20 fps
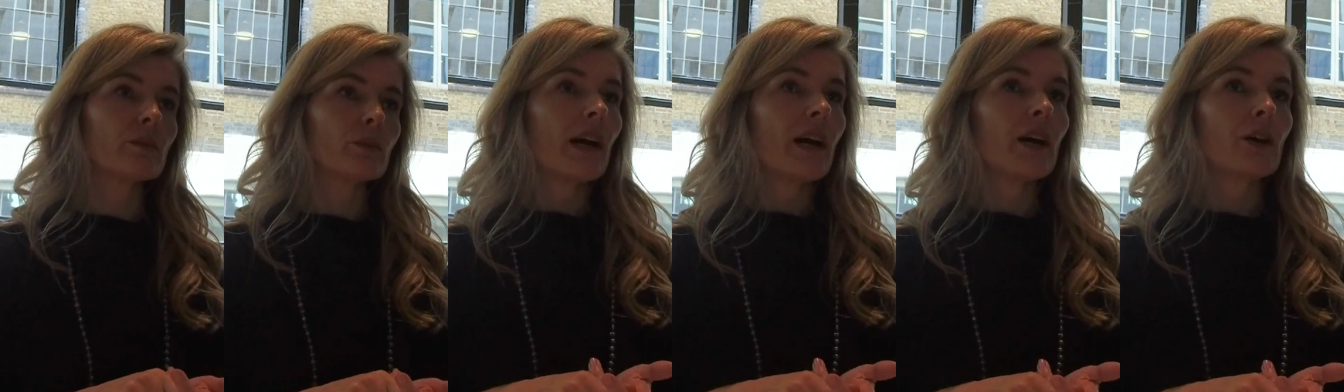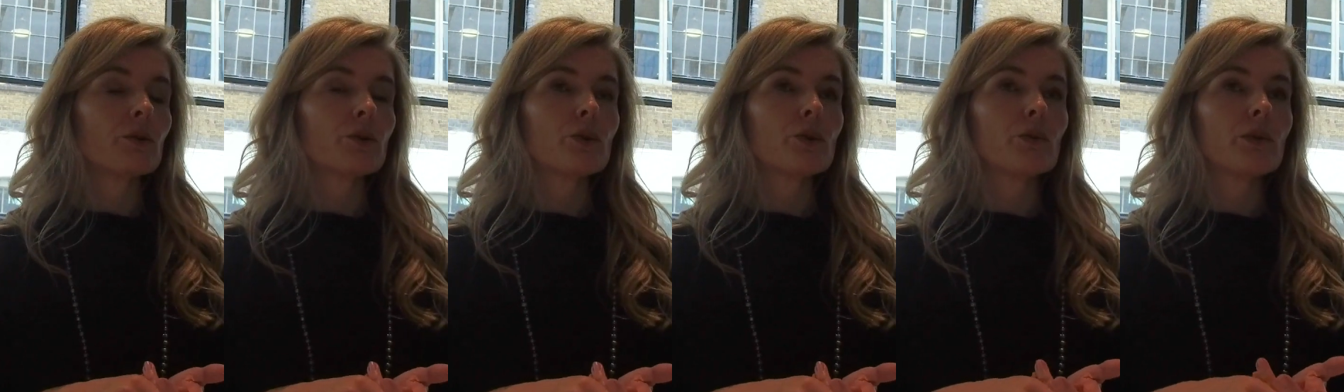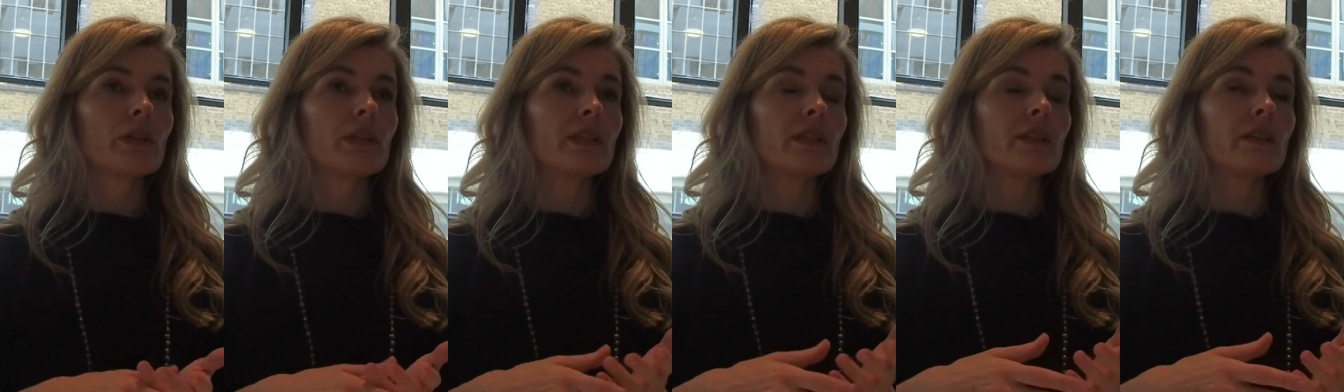How do
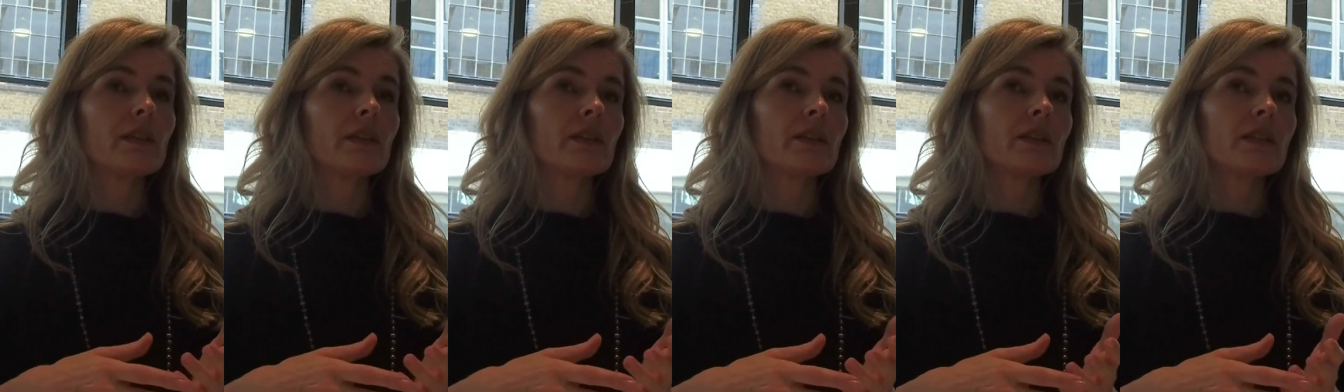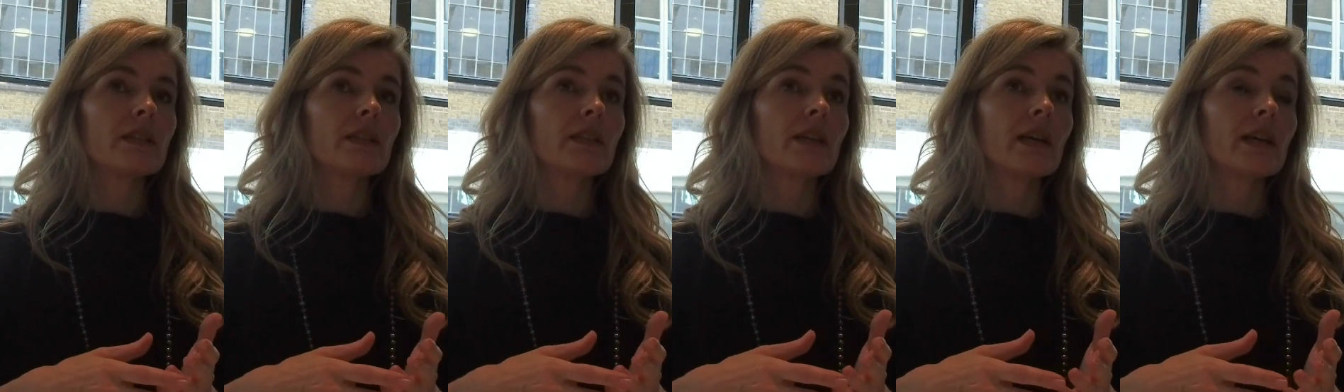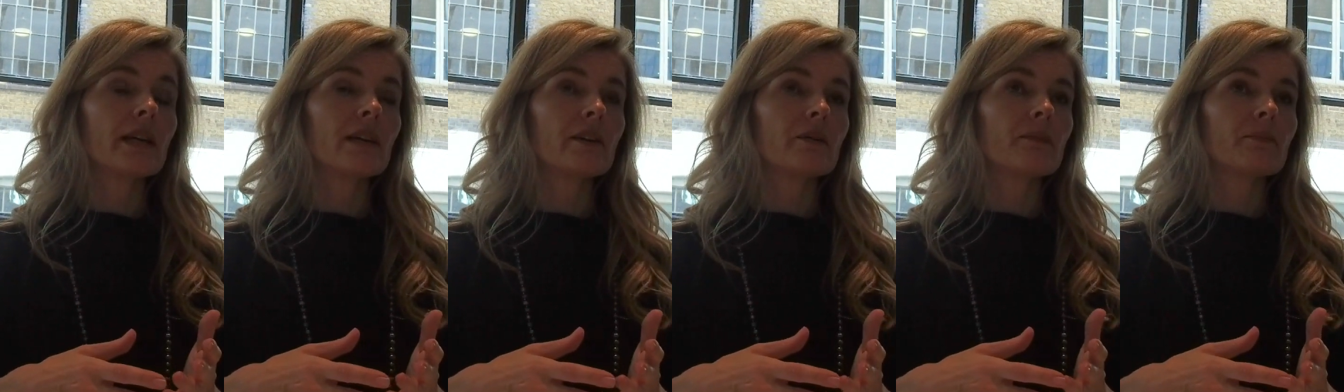we
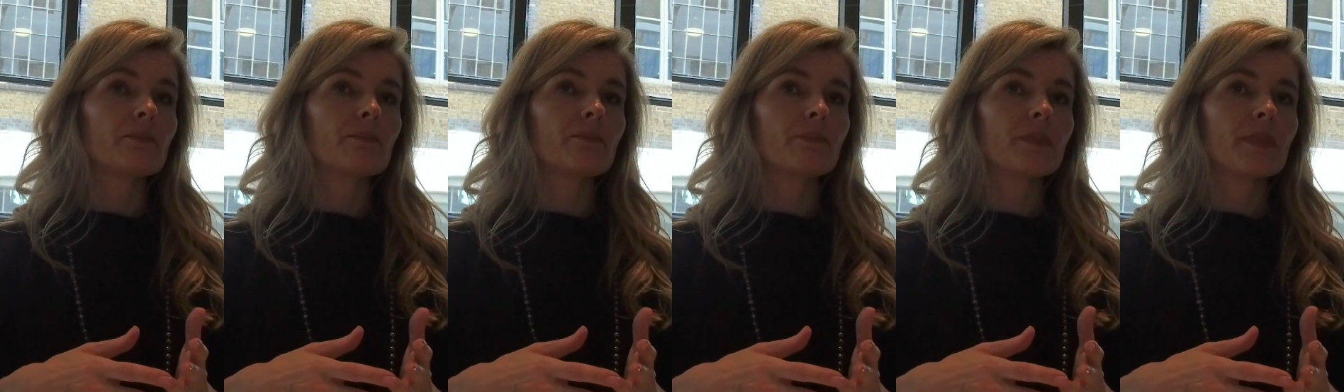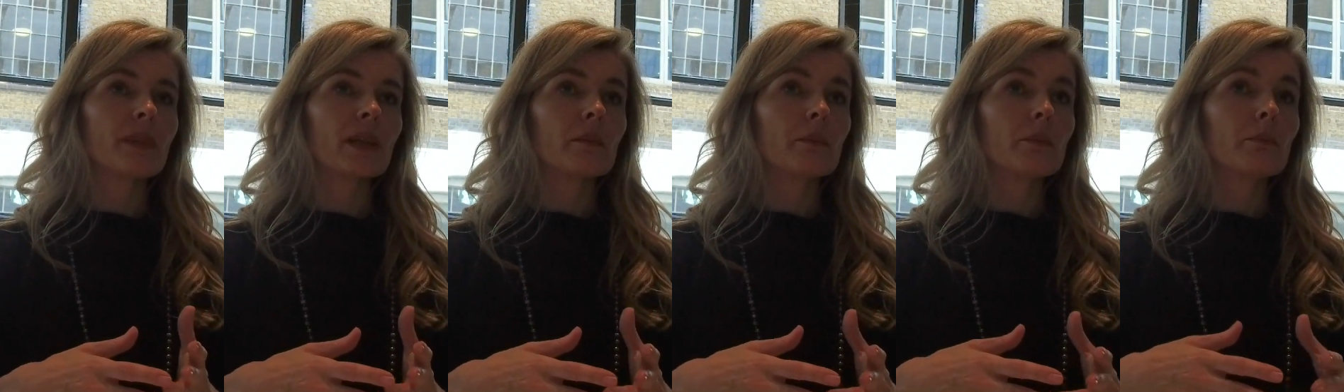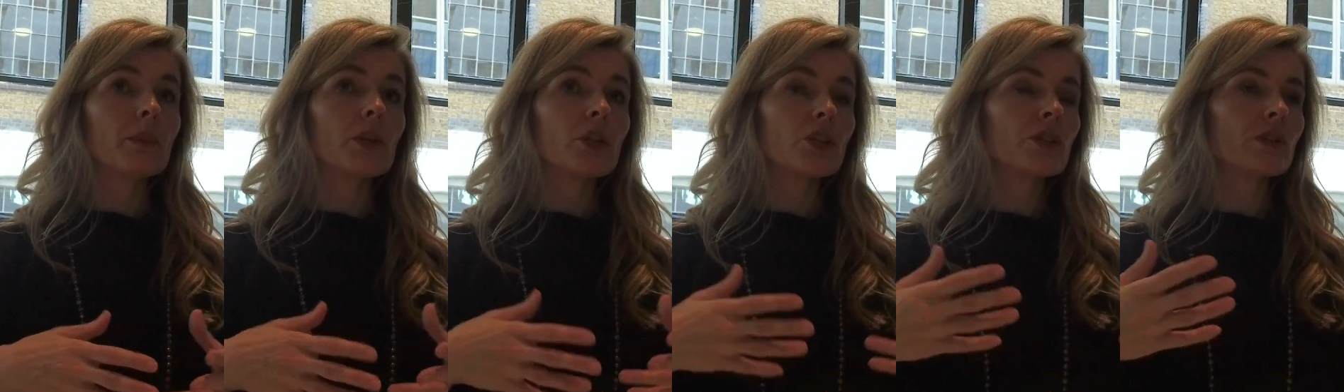design
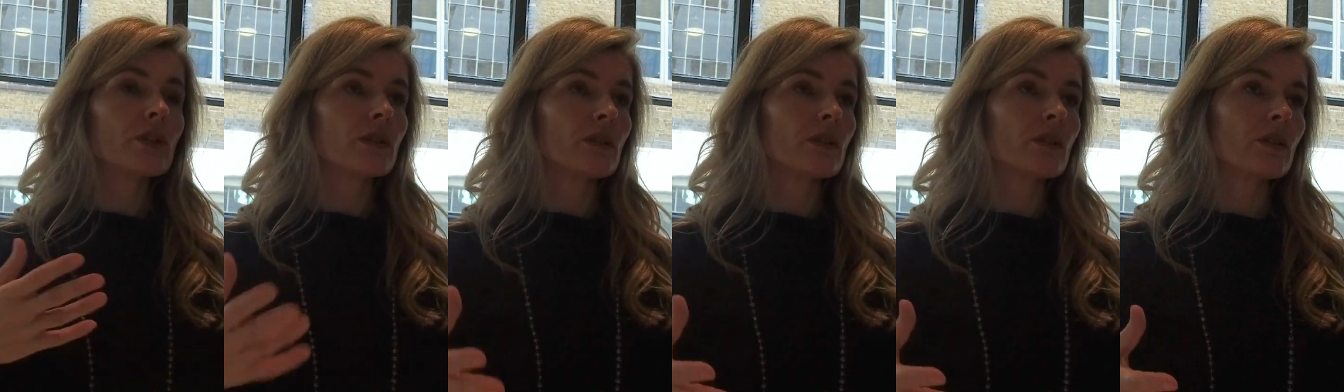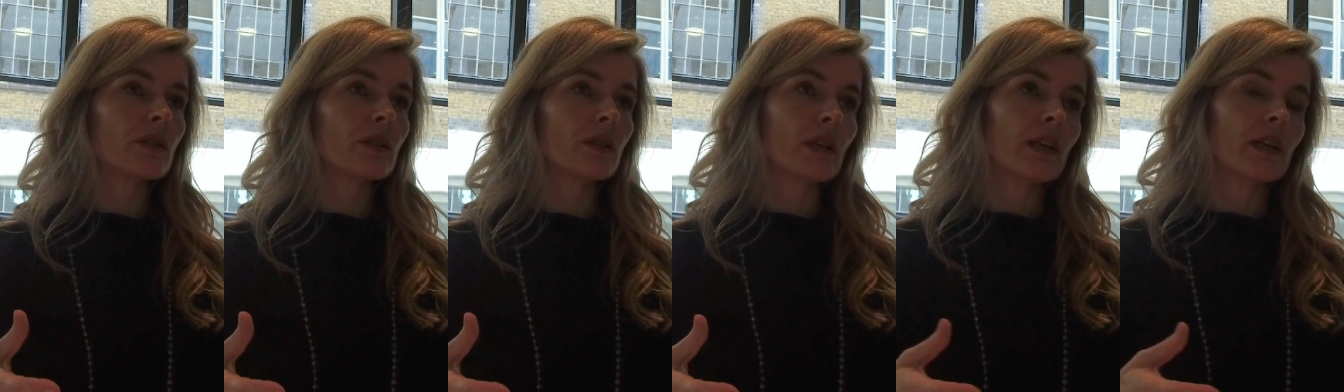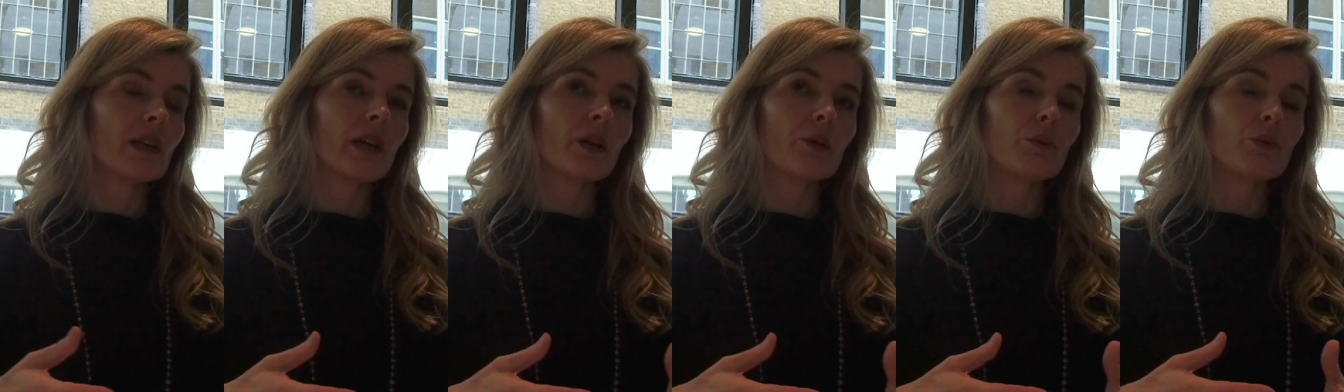missions,
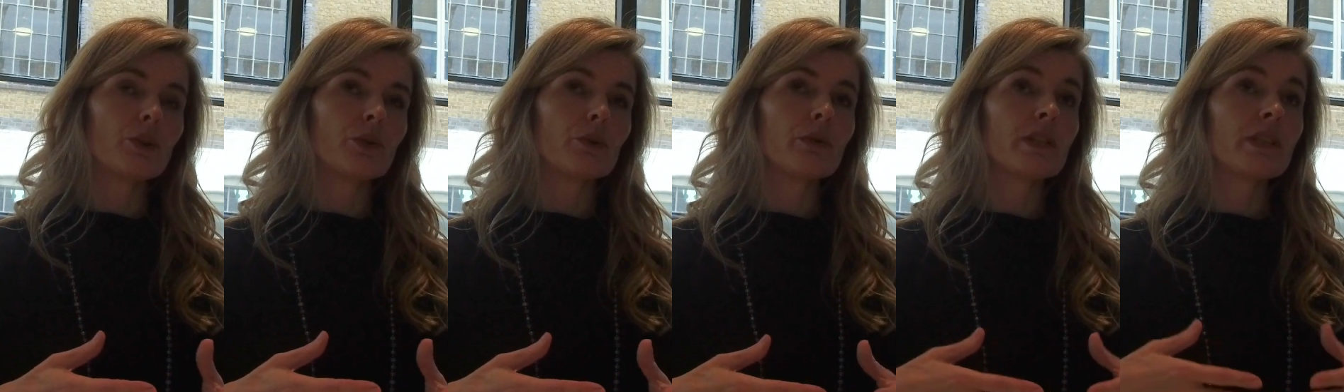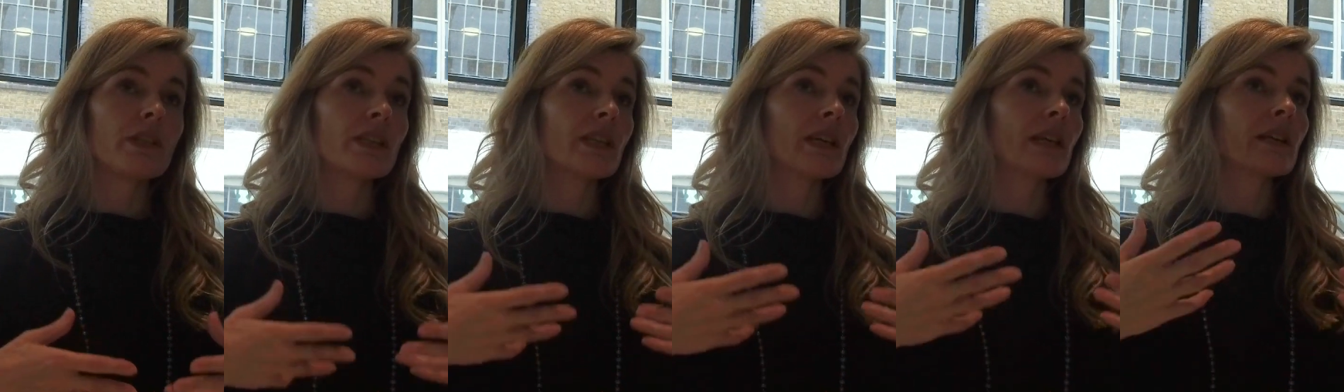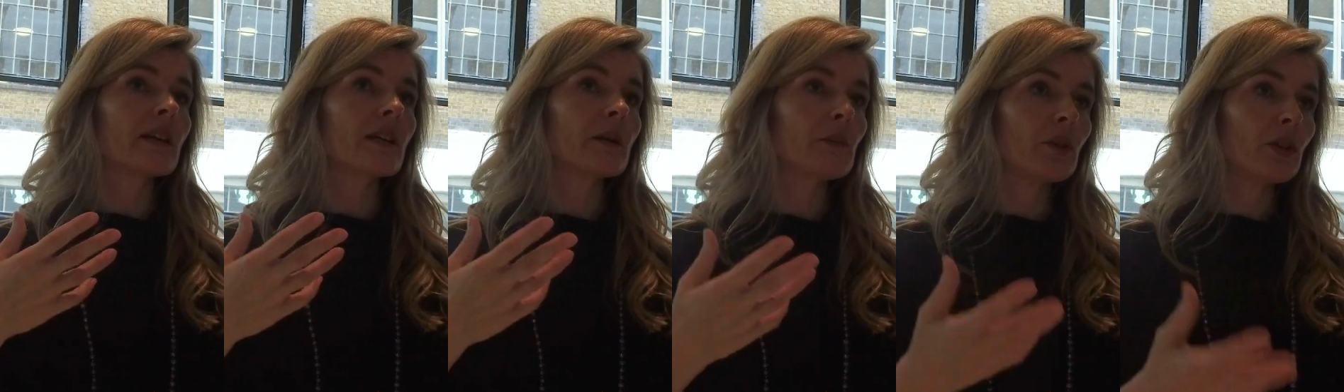and how do we
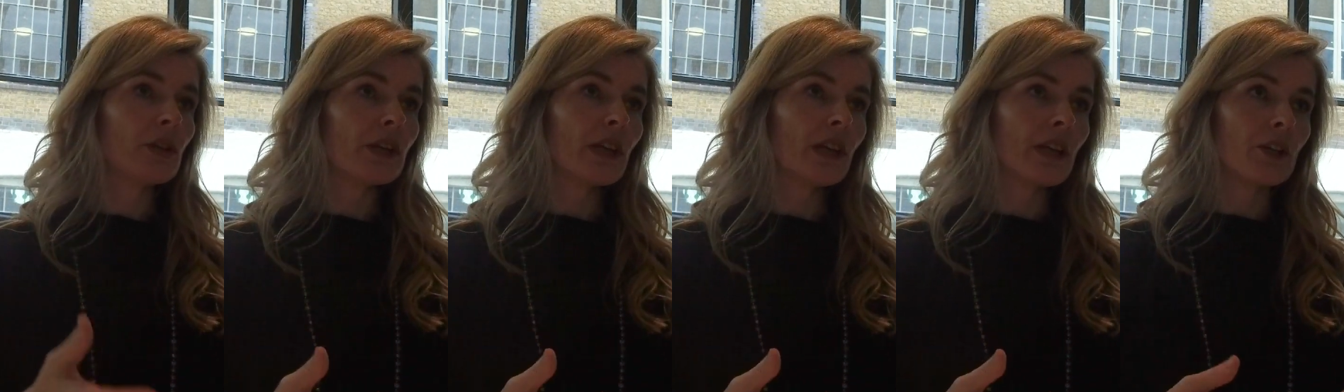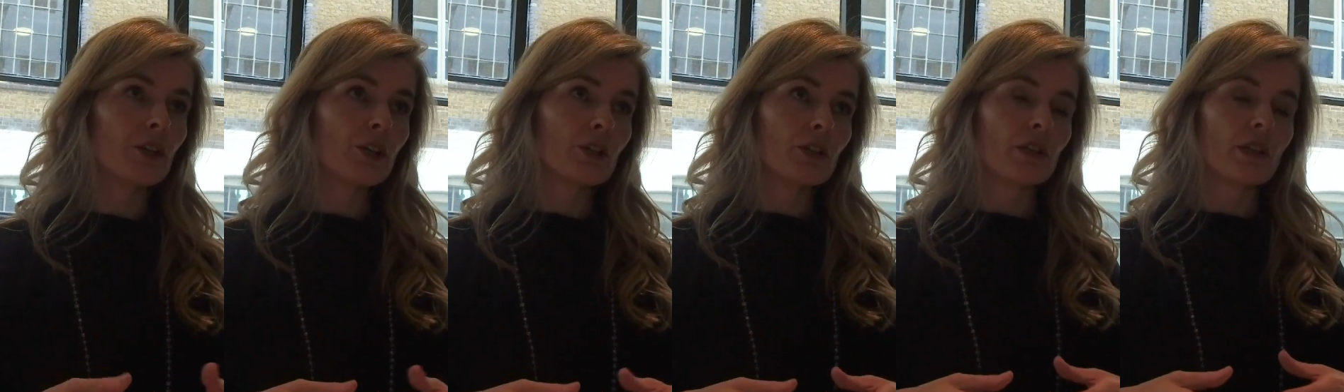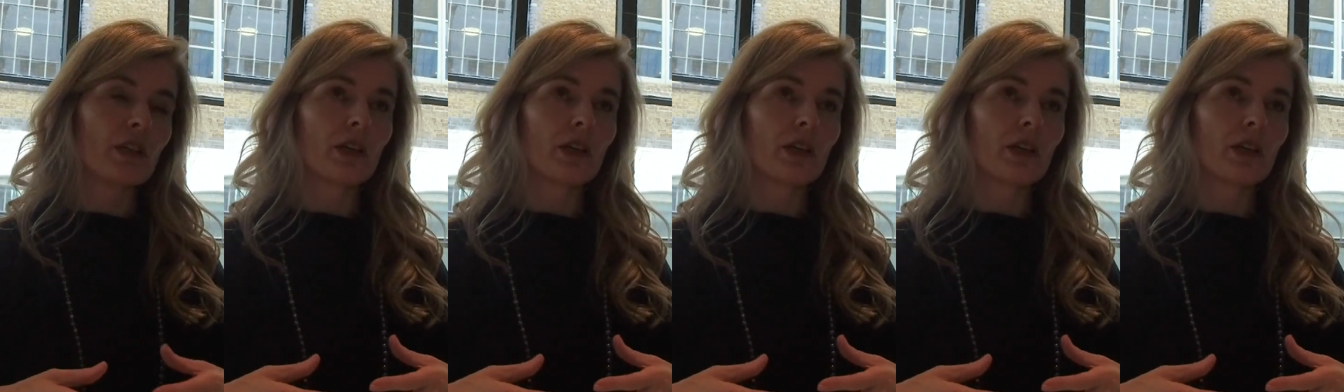design communication?